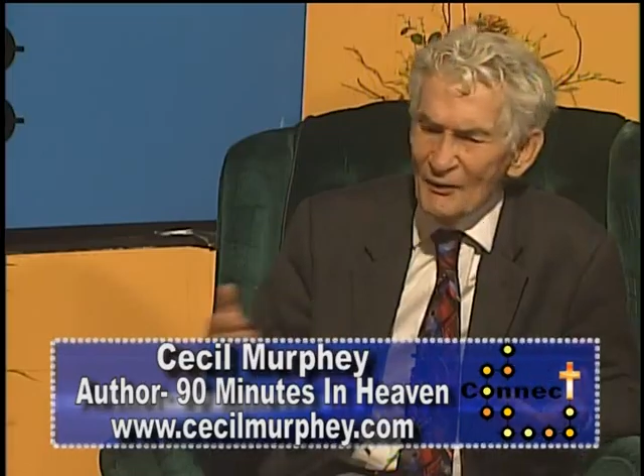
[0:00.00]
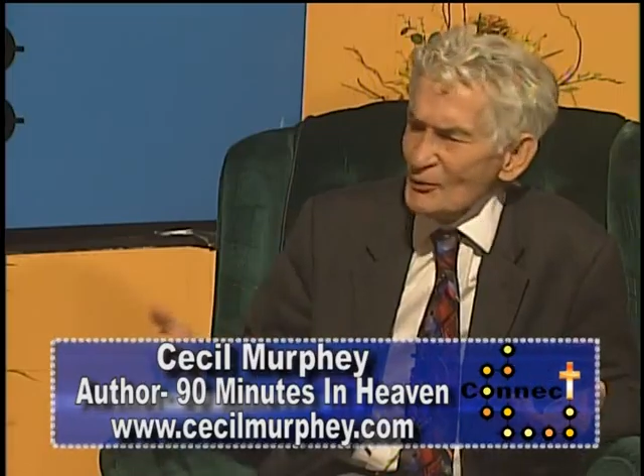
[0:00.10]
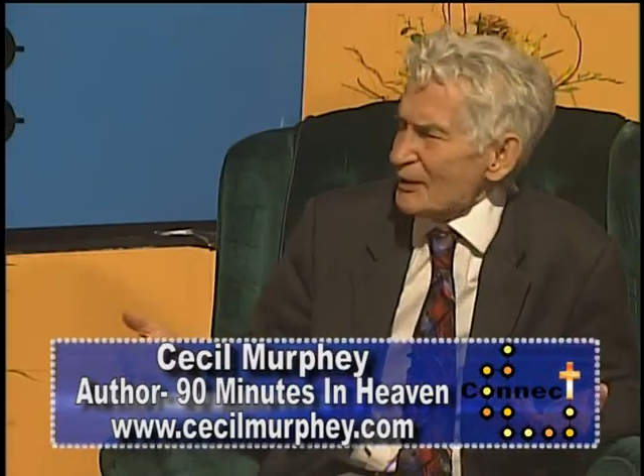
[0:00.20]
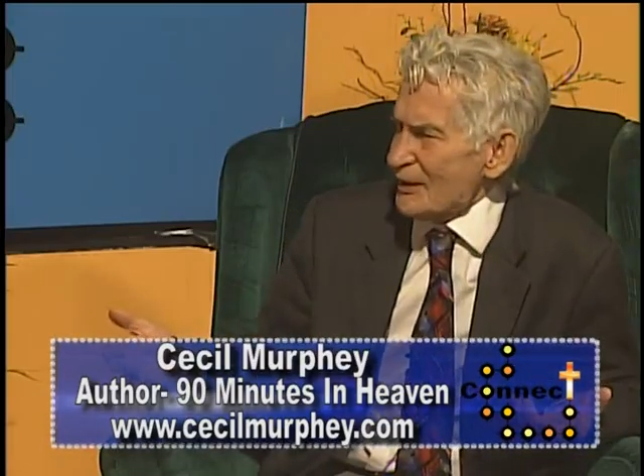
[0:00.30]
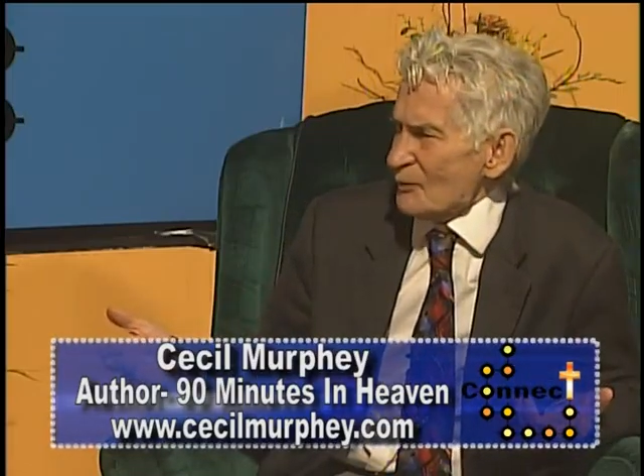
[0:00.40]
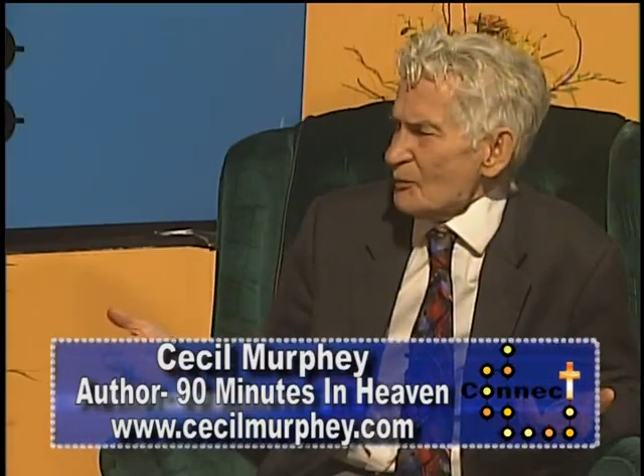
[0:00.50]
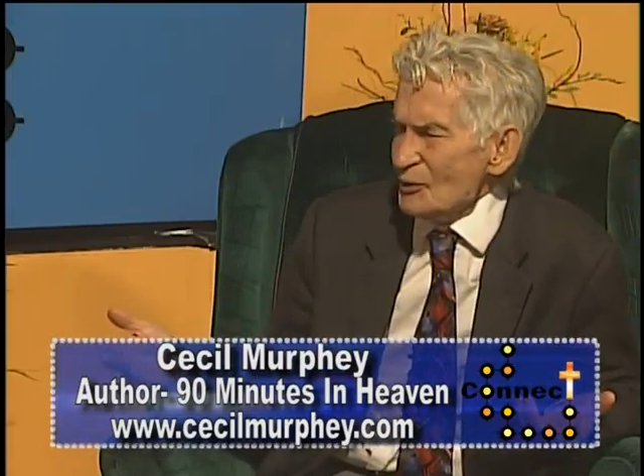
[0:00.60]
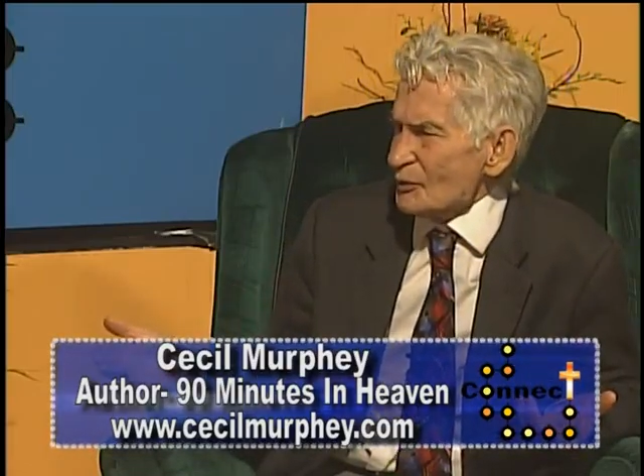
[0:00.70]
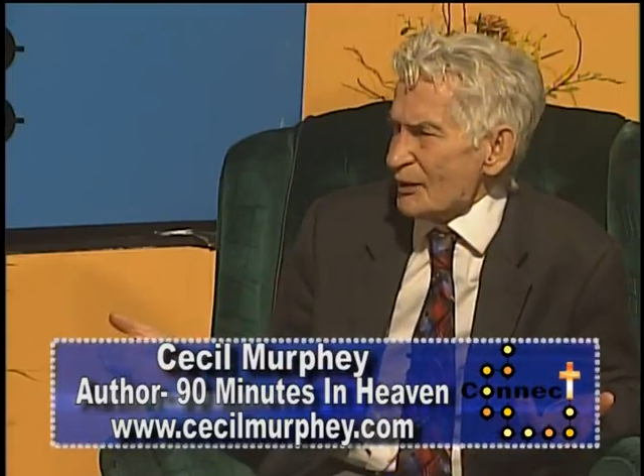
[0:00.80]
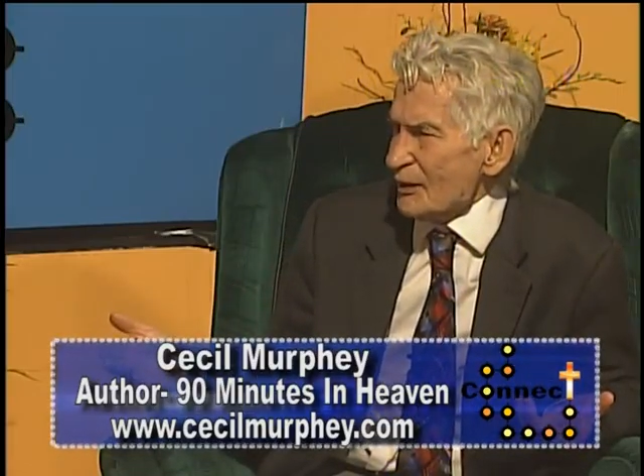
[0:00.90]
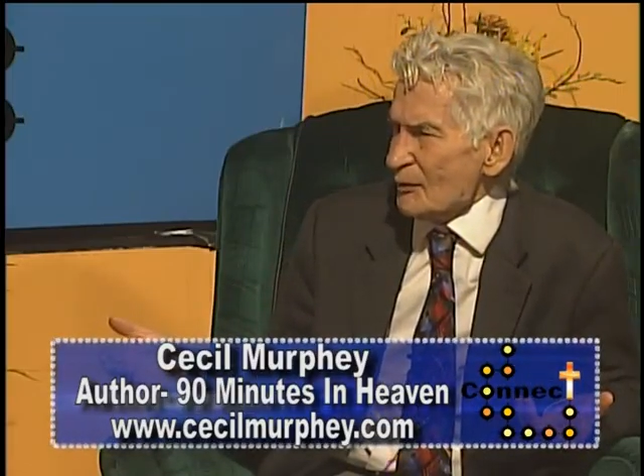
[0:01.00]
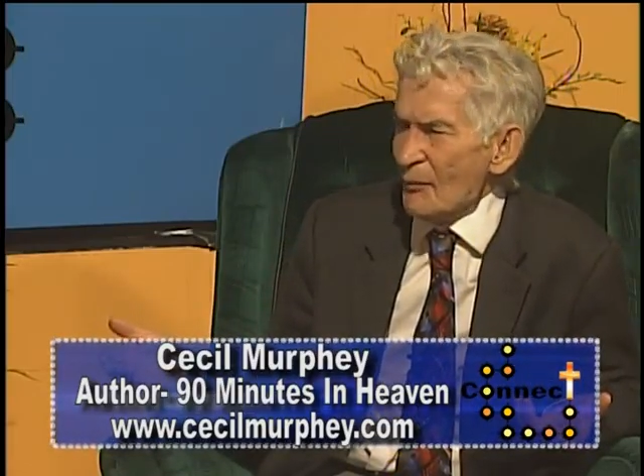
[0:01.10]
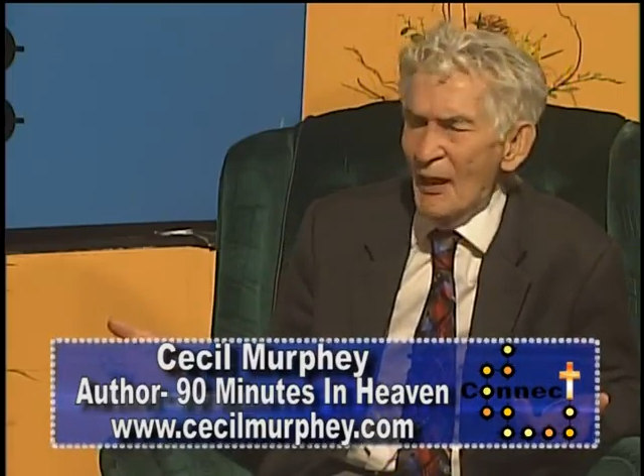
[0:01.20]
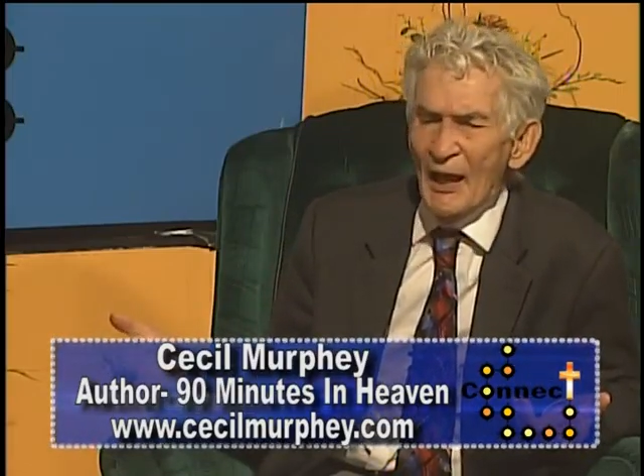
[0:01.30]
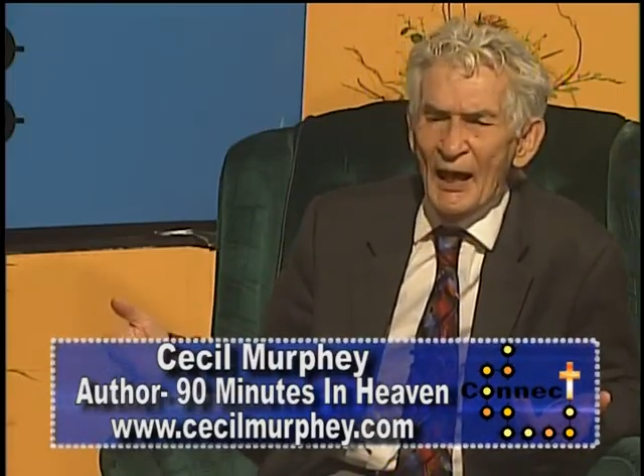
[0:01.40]
don't care. We don't care.
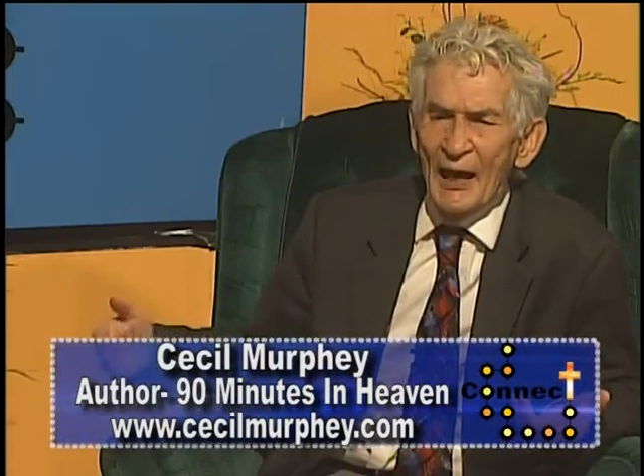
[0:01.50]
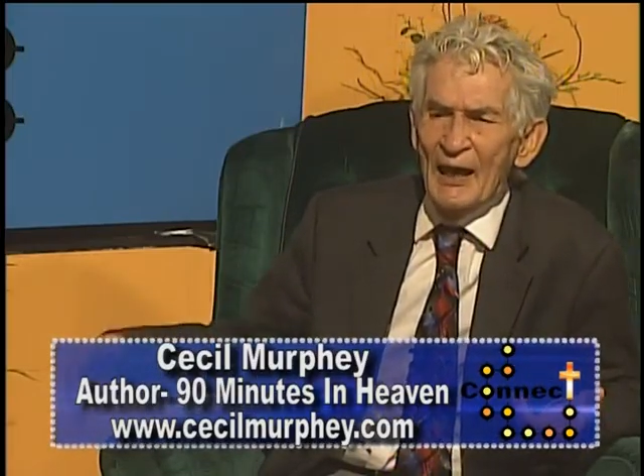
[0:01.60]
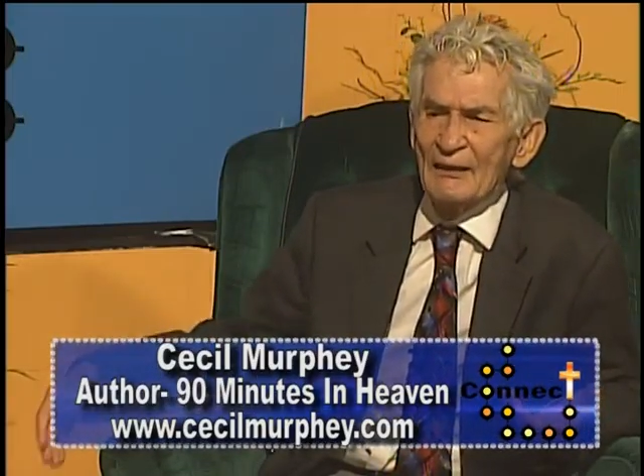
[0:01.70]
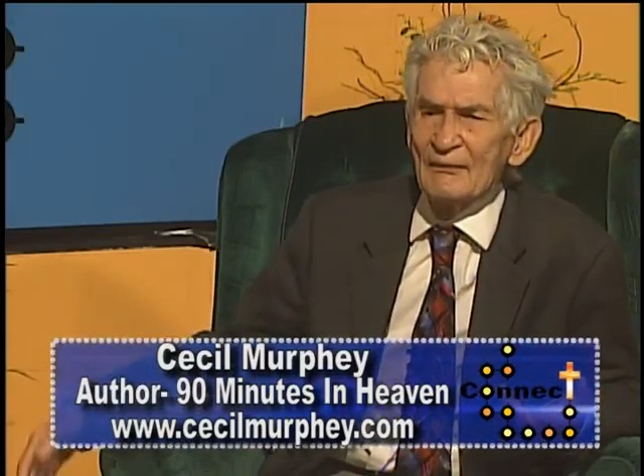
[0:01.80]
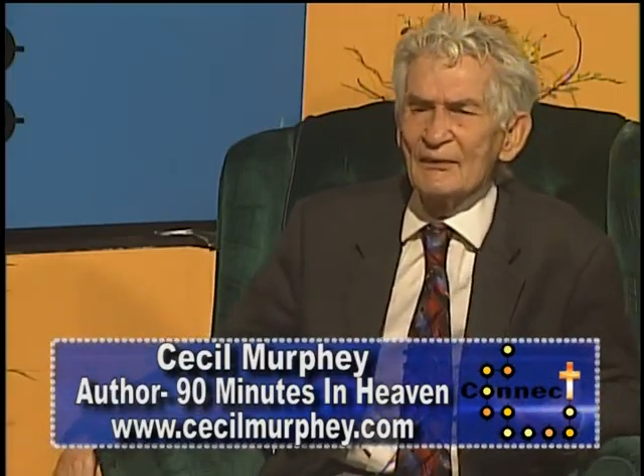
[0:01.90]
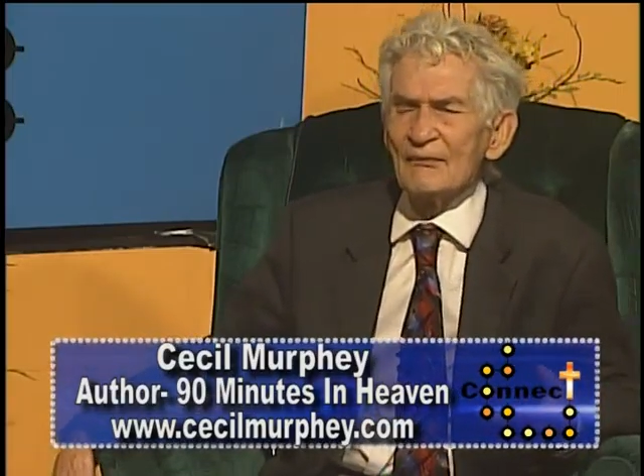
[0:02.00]
And